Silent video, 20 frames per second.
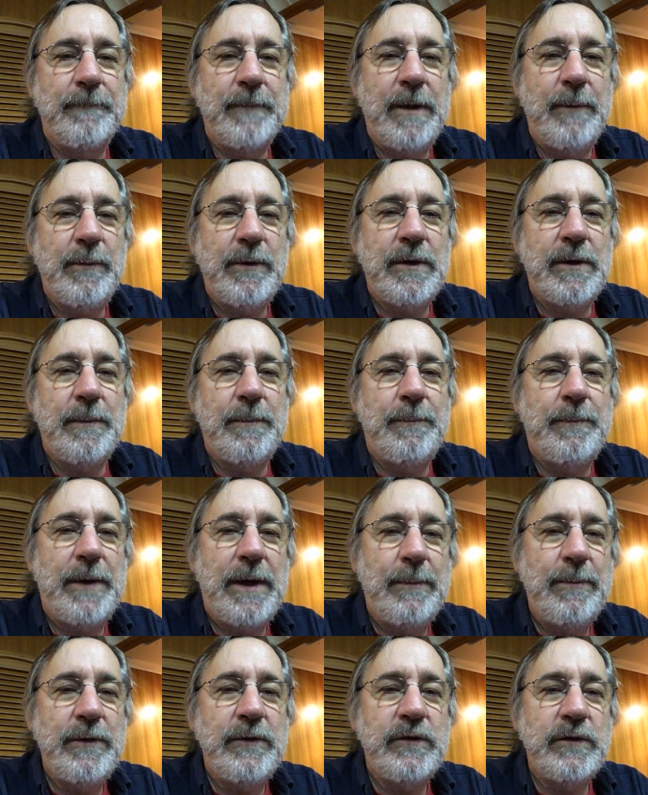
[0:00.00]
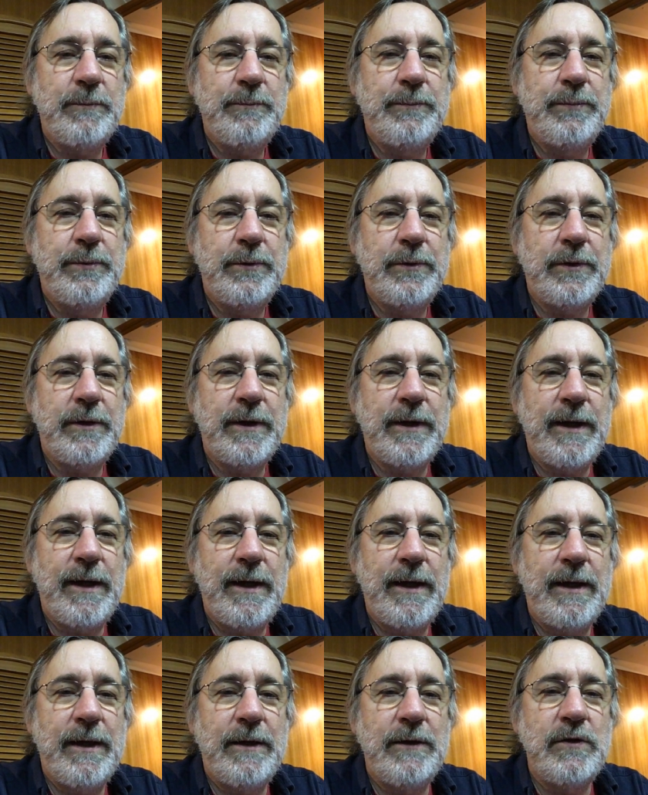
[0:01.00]
I'm going to publish a book
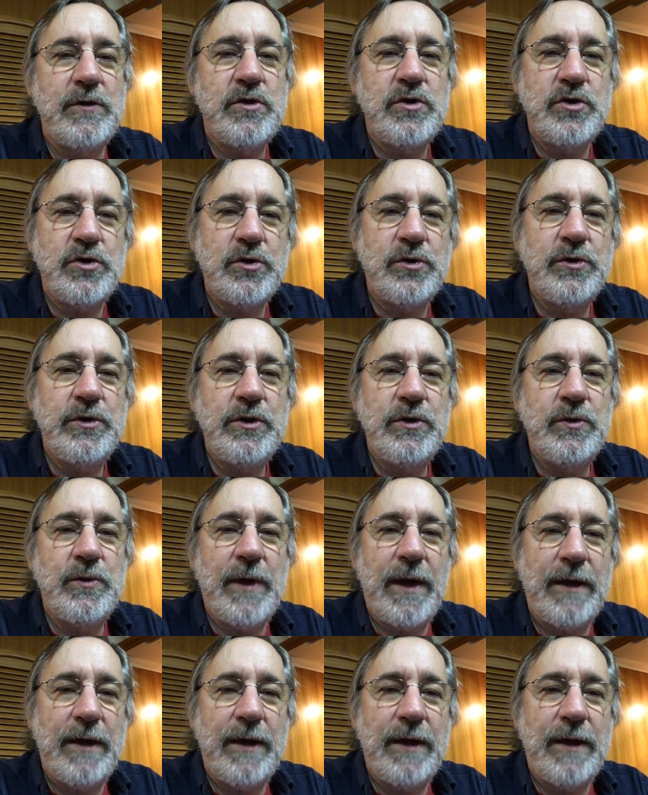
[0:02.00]
and show you